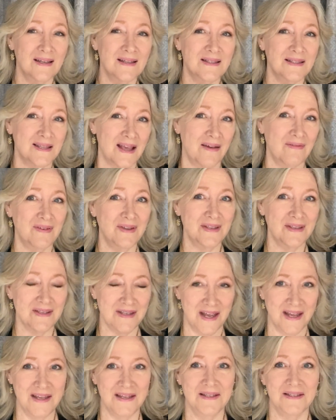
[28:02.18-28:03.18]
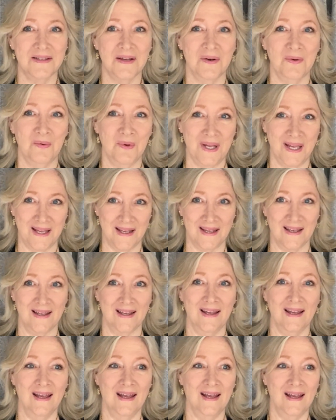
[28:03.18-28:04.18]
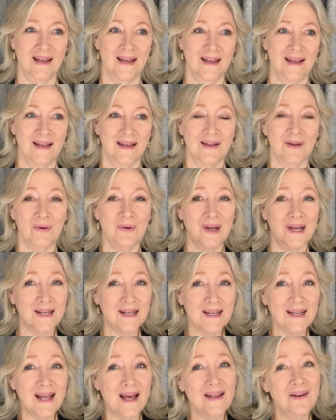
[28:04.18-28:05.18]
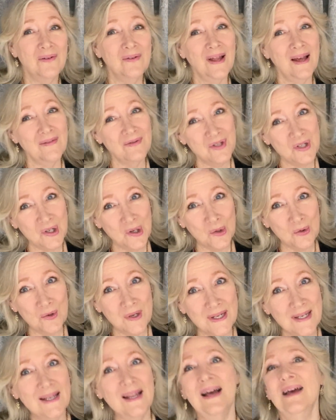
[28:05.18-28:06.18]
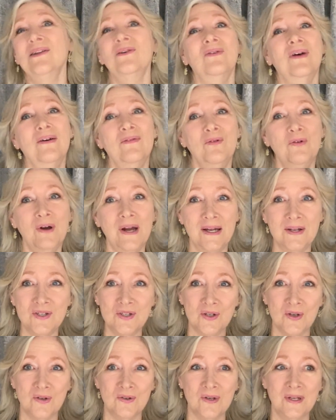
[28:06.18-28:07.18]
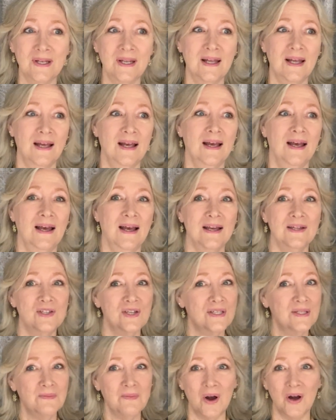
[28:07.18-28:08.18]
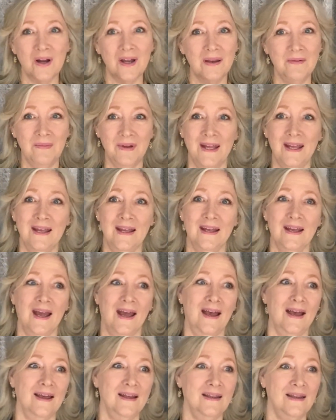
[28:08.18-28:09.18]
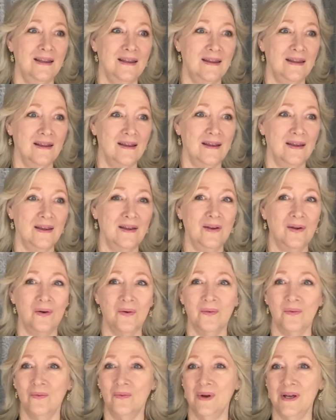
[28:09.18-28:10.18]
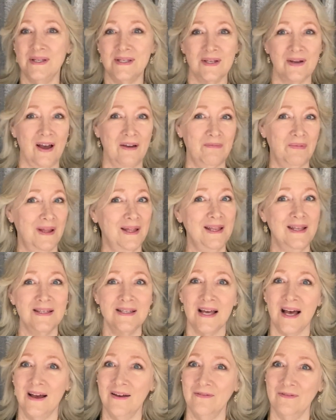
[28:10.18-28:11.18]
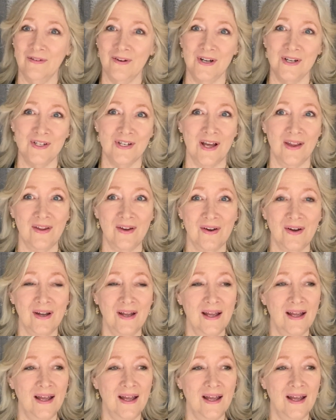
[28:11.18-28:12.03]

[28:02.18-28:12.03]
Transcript: 7 days a week. Granted, I don't have children. I don't have grandchildren. It's just Mark and me. And, we still have plenty of time for each other.